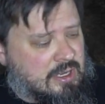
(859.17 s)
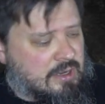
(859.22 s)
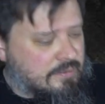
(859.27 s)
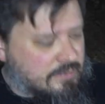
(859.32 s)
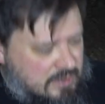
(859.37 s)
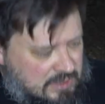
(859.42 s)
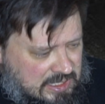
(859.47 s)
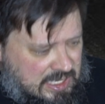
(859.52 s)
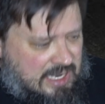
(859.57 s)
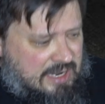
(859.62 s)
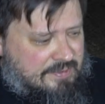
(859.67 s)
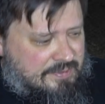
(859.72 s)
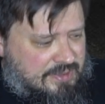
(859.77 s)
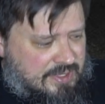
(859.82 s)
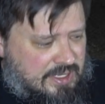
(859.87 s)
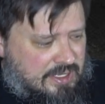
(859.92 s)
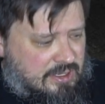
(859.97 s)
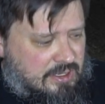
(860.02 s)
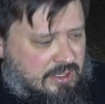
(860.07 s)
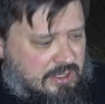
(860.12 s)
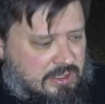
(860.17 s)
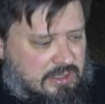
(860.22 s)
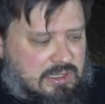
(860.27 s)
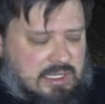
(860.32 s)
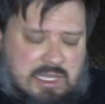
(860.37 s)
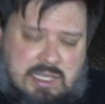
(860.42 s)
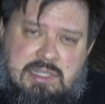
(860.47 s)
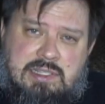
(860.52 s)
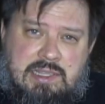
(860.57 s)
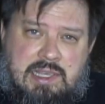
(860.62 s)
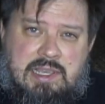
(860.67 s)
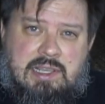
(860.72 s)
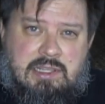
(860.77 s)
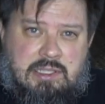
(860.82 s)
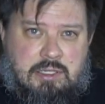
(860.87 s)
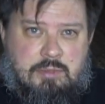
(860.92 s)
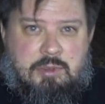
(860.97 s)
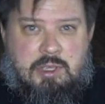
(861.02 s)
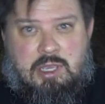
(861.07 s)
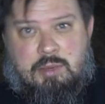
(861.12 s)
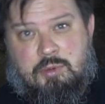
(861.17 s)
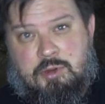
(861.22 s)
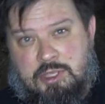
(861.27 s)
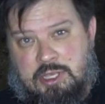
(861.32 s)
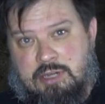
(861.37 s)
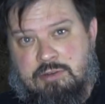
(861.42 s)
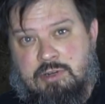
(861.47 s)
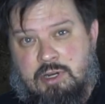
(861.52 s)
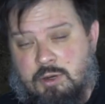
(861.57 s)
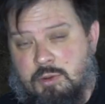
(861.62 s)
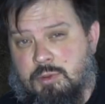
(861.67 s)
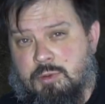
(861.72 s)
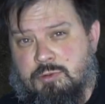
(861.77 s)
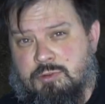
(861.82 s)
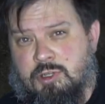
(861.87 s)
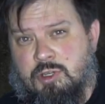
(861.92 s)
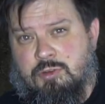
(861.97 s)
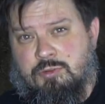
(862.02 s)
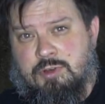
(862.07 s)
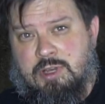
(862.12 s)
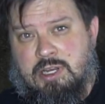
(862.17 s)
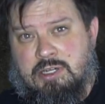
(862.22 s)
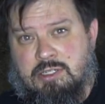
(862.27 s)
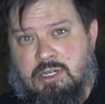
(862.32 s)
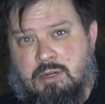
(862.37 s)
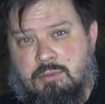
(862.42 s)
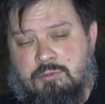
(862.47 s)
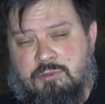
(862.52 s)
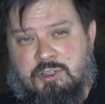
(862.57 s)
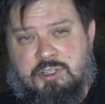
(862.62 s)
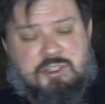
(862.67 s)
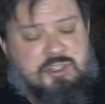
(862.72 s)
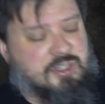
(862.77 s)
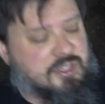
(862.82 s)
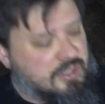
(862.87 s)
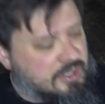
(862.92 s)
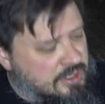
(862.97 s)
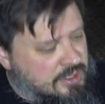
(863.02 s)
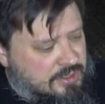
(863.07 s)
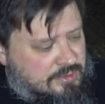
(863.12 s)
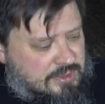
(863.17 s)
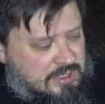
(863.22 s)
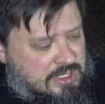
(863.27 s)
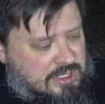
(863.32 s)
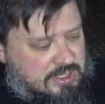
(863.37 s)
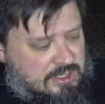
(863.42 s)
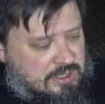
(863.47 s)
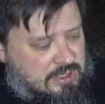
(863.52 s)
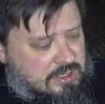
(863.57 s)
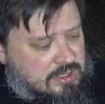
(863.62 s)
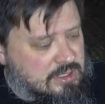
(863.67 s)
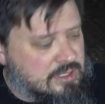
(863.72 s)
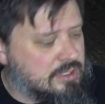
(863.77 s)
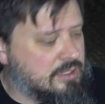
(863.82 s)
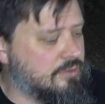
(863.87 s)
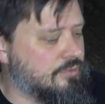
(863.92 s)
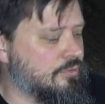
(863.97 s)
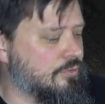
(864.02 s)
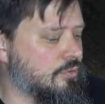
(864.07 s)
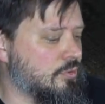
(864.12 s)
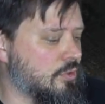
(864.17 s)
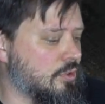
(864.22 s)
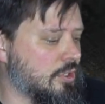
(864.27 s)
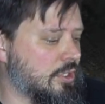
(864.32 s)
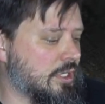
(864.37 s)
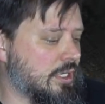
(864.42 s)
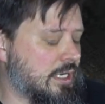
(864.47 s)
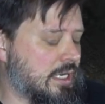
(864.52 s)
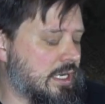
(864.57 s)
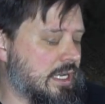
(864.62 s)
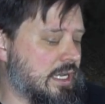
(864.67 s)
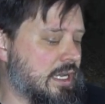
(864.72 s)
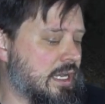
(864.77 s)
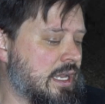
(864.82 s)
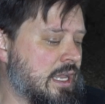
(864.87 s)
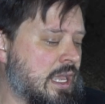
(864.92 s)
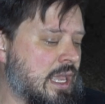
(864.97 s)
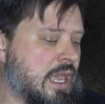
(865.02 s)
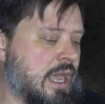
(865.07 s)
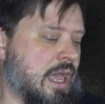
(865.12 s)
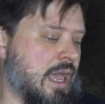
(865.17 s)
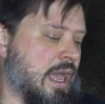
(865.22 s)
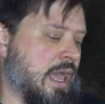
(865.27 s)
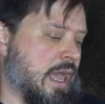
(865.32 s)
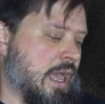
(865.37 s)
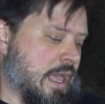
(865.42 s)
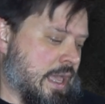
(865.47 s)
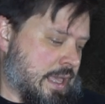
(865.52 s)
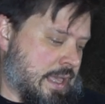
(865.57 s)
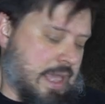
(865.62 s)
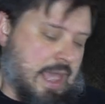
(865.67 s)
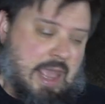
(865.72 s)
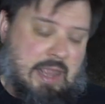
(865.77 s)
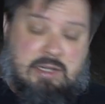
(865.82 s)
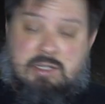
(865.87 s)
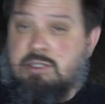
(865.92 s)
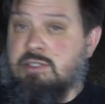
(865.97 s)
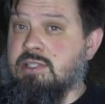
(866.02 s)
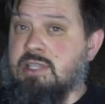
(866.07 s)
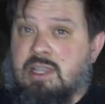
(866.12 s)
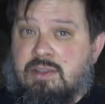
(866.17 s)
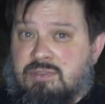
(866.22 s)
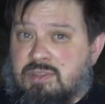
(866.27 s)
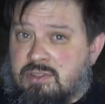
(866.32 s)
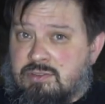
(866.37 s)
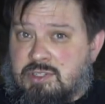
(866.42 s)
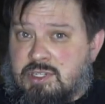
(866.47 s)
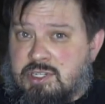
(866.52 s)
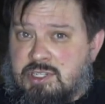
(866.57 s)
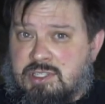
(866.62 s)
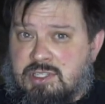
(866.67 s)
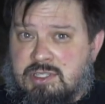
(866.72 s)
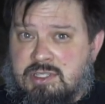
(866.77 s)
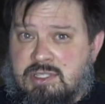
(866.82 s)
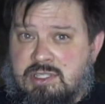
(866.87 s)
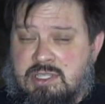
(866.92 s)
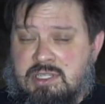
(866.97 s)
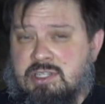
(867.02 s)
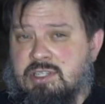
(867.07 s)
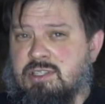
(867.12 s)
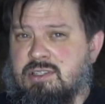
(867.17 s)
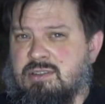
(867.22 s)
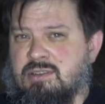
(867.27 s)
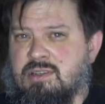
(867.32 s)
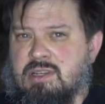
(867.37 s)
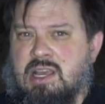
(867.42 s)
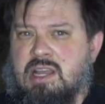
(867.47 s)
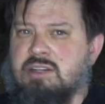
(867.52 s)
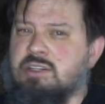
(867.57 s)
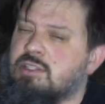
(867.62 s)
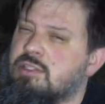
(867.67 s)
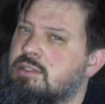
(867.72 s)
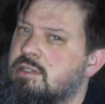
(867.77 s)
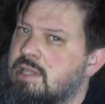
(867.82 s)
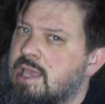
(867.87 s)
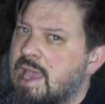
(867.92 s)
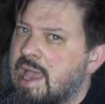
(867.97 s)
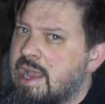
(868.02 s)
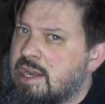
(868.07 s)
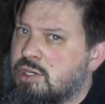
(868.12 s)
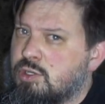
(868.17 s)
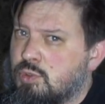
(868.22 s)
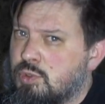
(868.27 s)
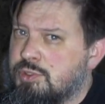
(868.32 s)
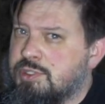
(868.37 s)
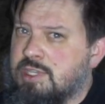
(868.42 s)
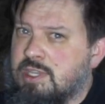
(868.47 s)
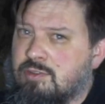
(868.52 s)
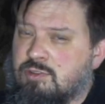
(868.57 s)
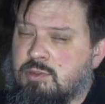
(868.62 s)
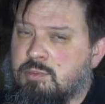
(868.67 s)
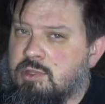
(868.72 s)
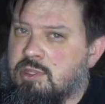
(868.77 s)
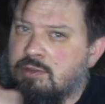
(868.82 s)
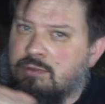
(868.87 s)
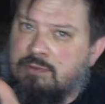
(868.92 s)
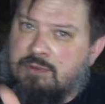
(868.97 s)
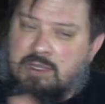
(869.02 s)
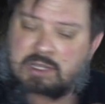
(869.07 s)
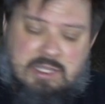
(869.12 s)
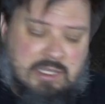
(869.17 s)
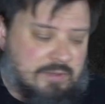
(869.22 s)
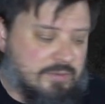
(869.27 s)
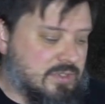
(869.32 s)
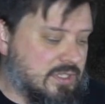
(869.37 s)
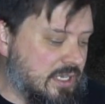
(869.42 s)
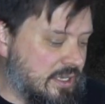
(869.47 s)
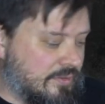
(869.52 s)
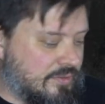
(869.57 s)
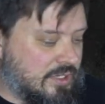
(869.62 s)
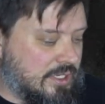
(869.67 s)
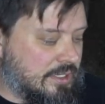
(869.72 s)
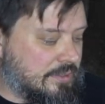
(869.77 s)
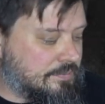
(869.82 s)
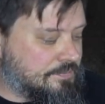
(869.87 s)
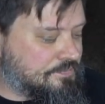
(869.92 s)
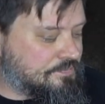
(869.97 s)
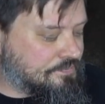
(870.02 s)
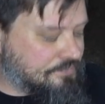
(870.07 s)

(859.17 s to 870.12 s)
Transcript: For live theater, you're less likely to be able to get a real firearm for insurance reasons, for actor safety reasons, and just not just actual safety, but the feeling of safety.